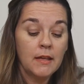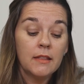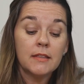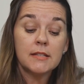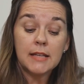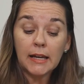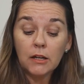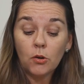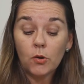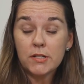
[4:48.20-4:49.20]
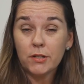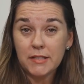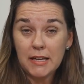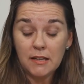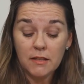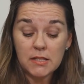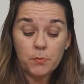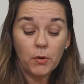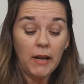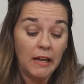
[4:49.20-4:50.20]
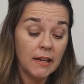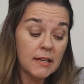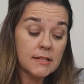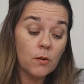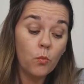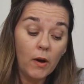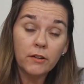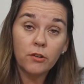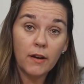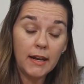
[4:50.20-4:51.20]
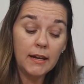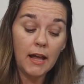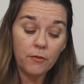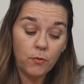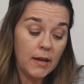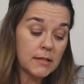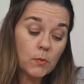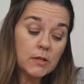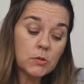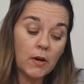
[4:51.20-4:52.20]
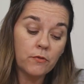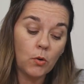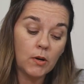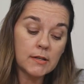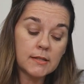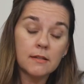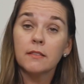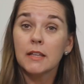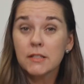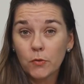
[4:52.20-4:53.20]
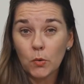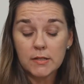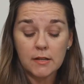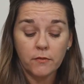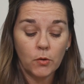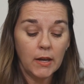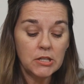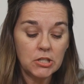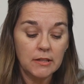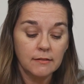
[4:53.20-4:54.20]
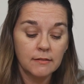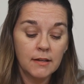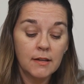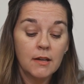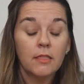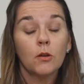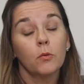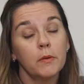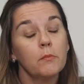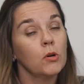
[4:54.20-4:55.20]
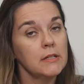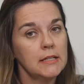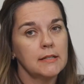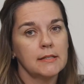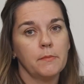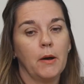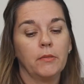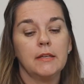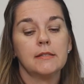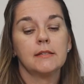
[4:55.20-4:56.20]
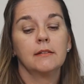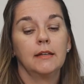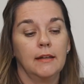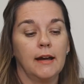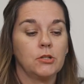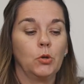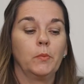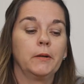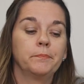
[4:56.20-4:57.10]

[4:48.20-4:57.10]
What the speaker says: The second course you'll take in the spring is a 1-credit FYS 112 course that's focused on vocation. There will be more details about this in October.